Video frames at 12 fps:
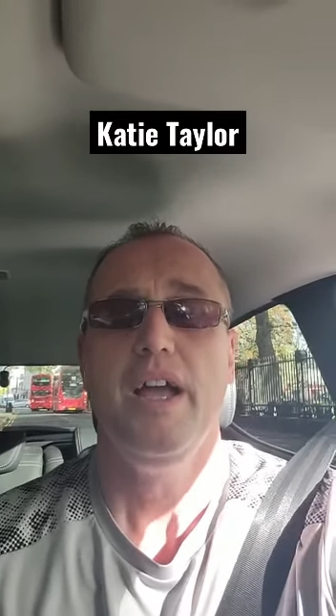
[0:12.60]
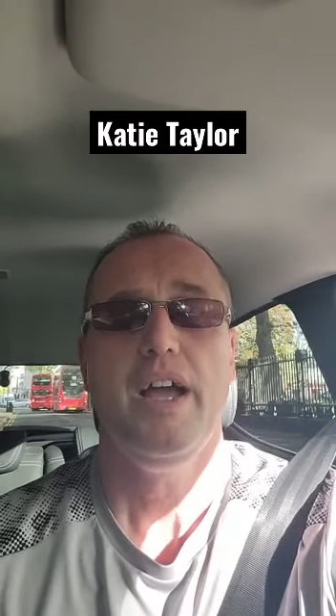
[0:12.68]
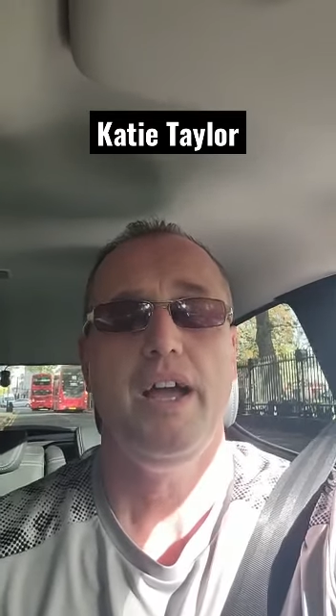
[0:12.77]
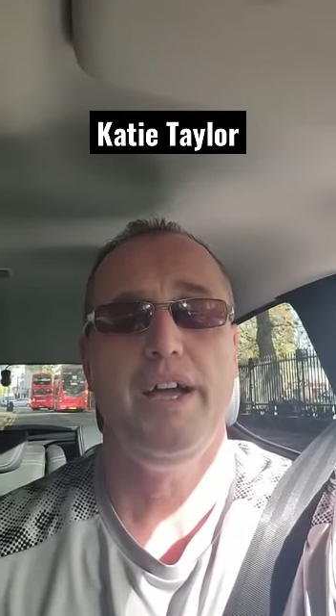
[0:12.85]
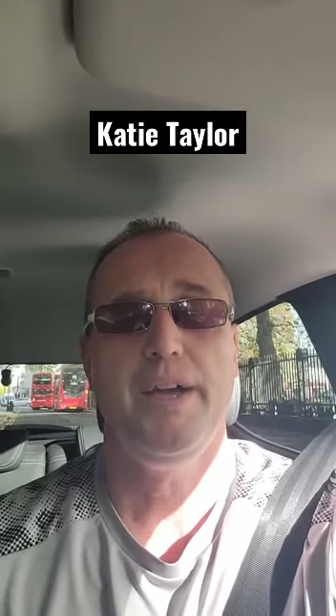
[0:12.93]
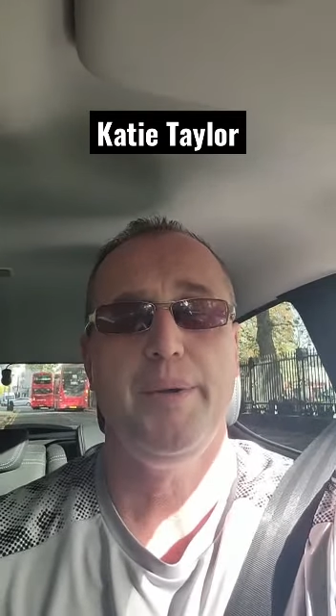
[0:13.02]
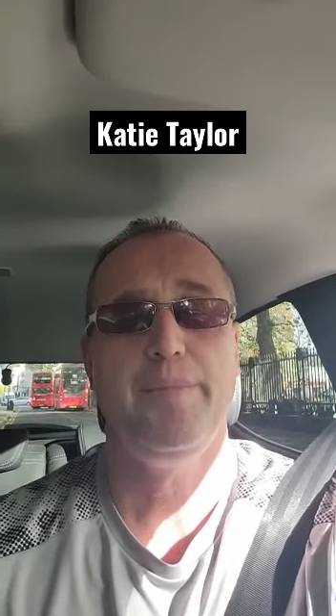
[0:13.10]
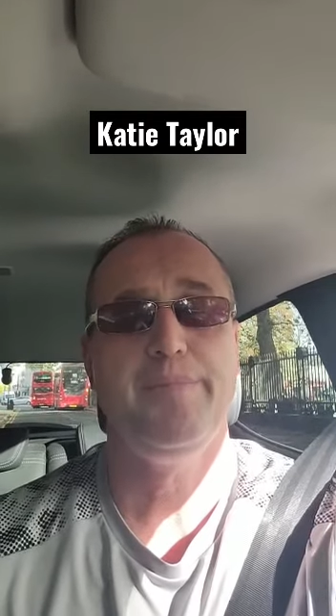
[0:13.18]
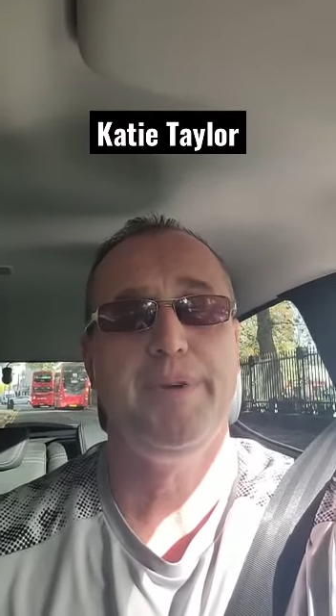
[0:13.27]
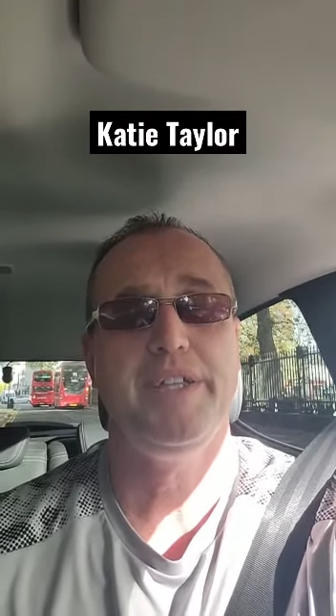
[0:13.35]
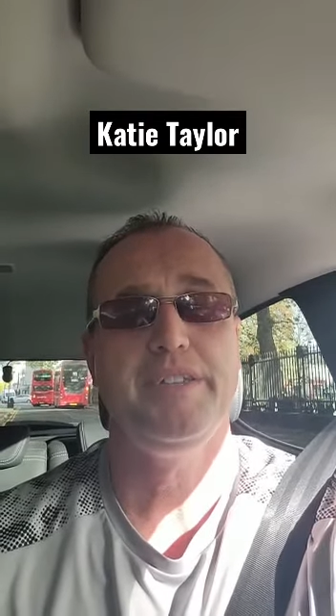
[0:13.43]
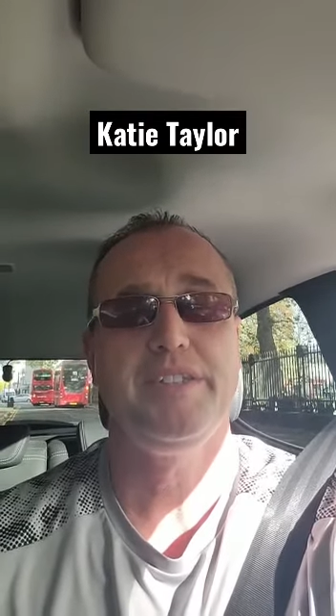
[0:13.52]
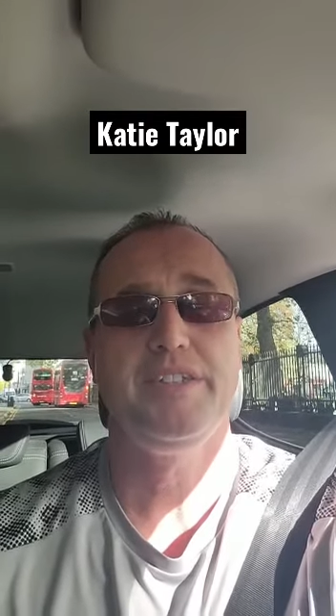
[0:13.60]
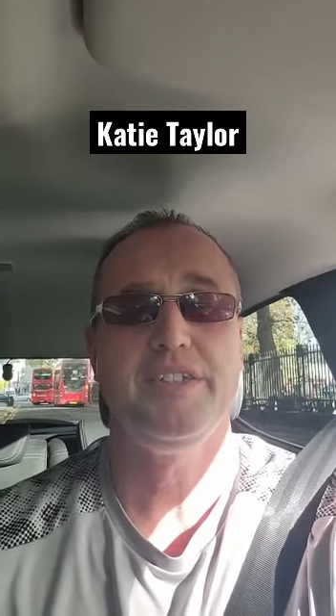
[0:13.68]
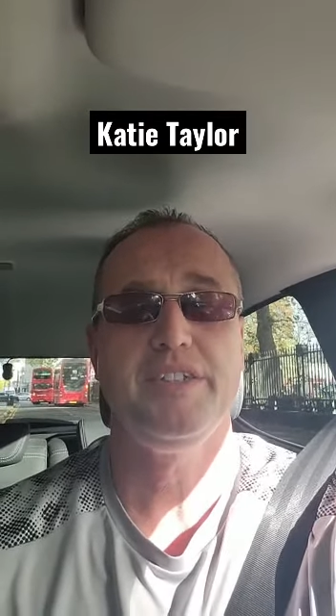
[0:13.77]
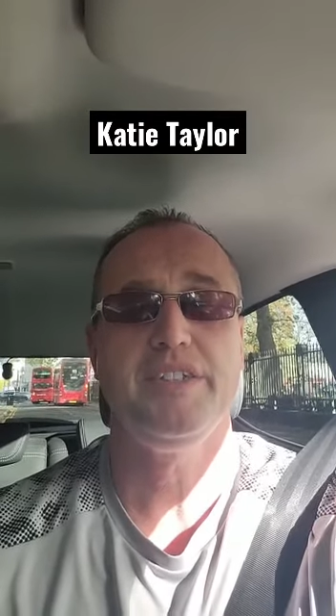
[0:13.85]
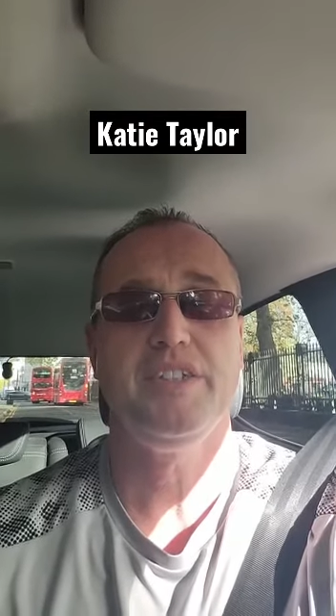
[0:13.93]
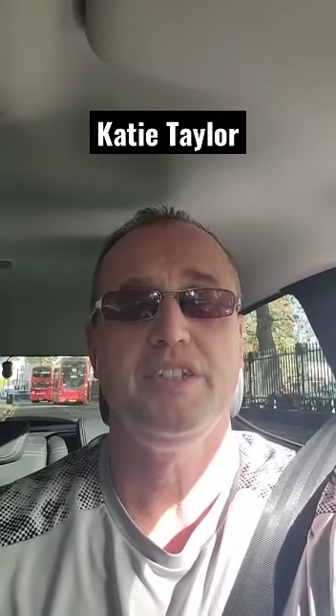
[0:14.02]

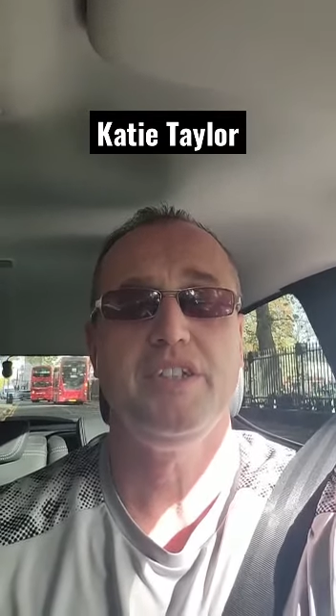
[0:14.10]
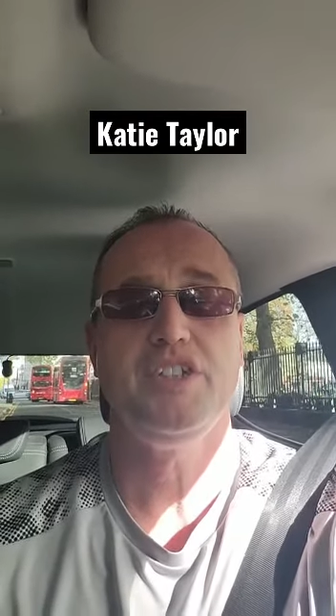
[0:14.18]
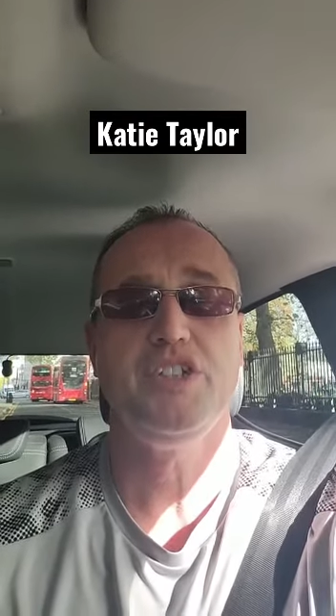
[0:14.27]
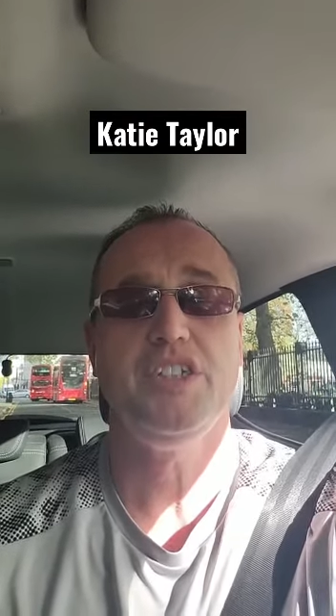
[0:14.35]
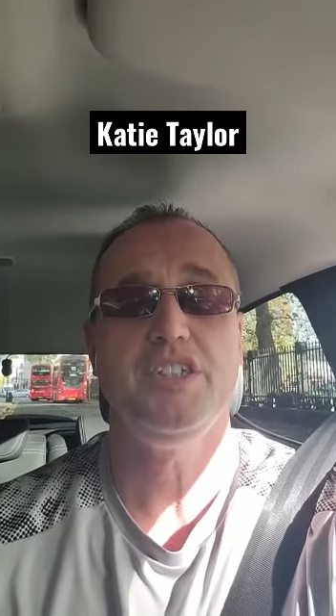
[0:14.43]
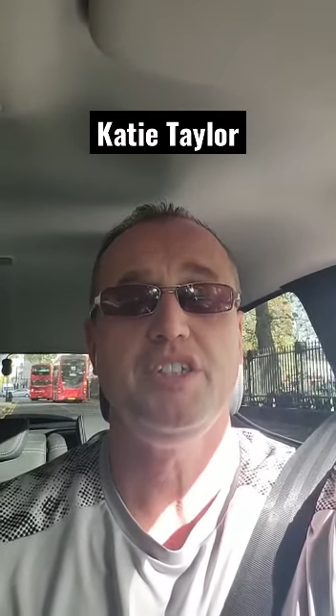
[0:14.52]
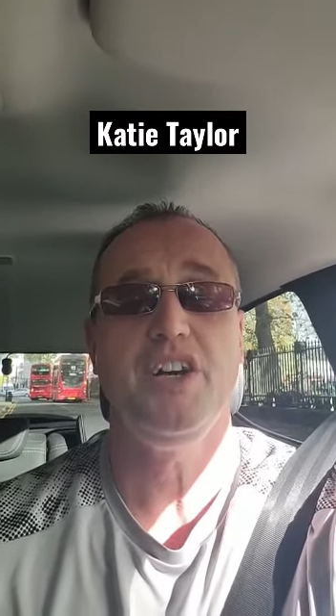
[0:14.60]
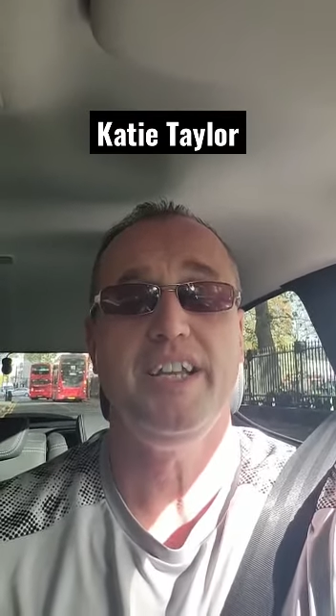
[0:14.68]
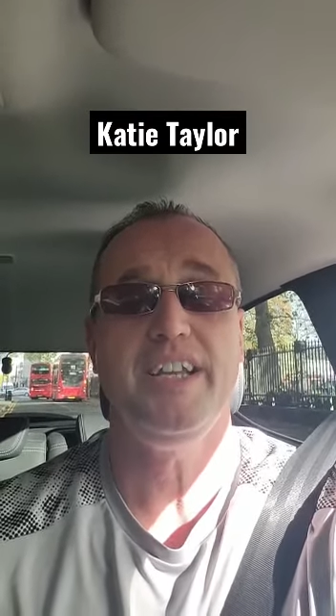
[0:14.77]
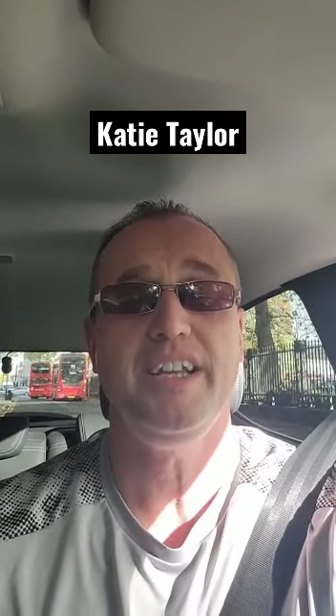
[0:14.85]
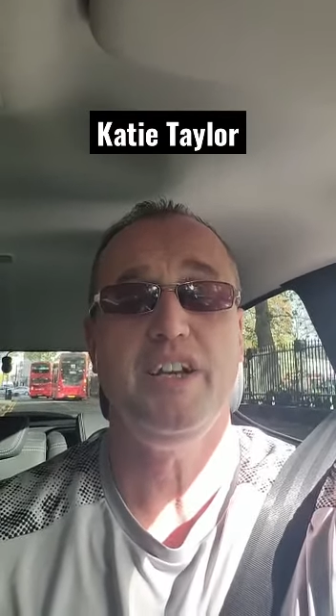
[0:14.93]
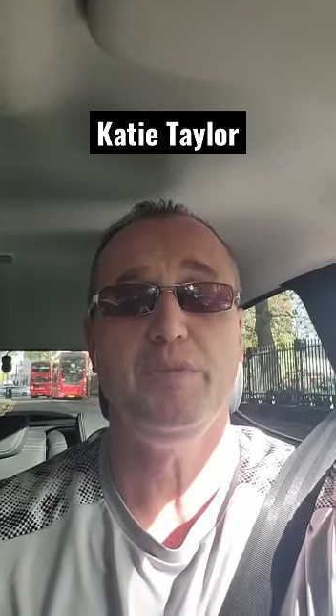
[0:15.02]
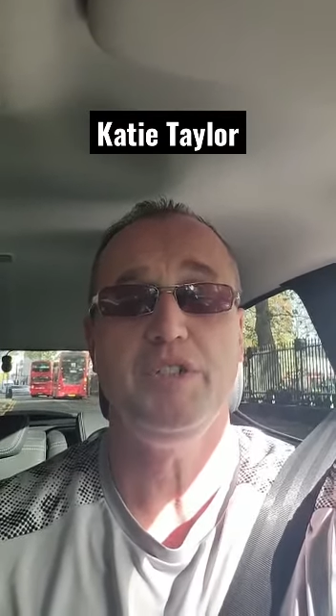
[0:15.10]
She's 19-0,